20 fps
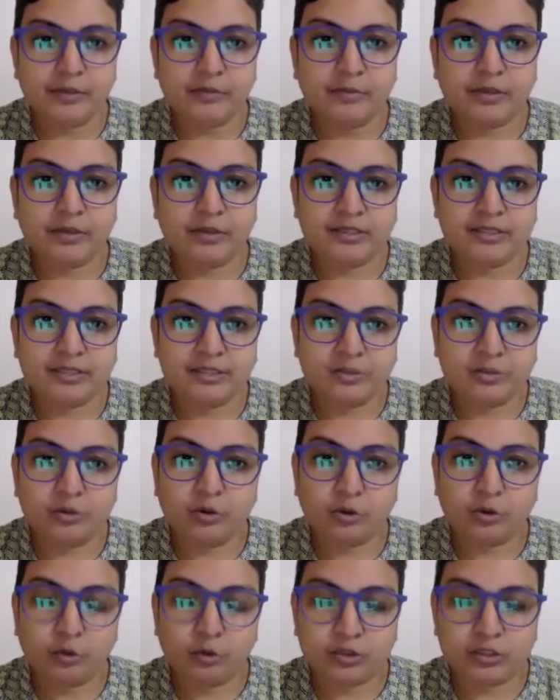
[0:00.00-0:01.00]
Because as you know,
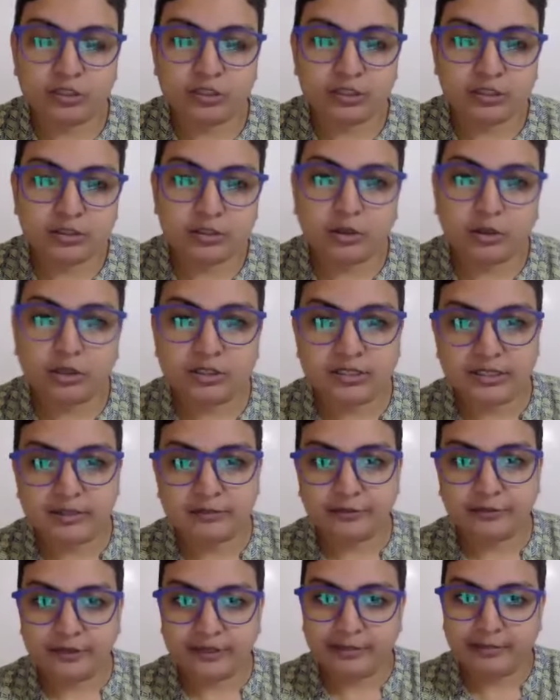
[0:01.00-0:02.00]
crocin is
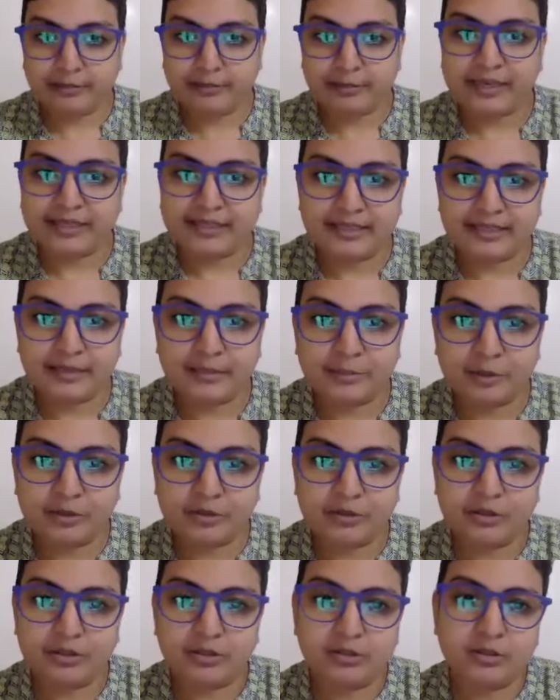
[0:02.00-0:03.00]
toxic for them, paracetamol
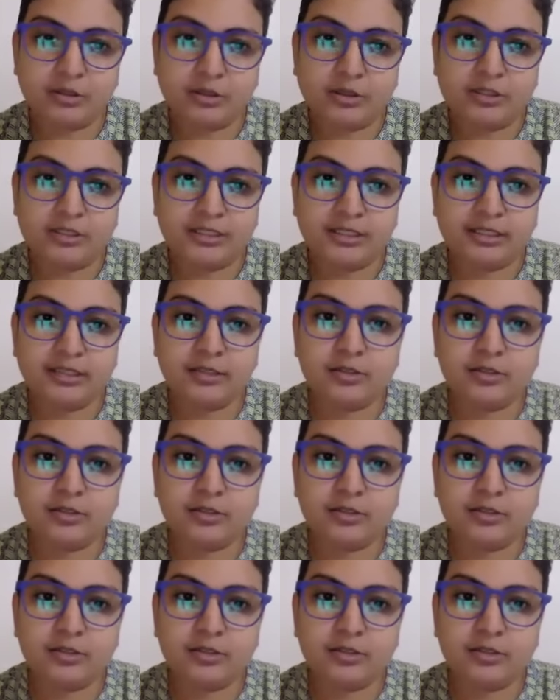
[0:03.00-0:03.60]
is toxic.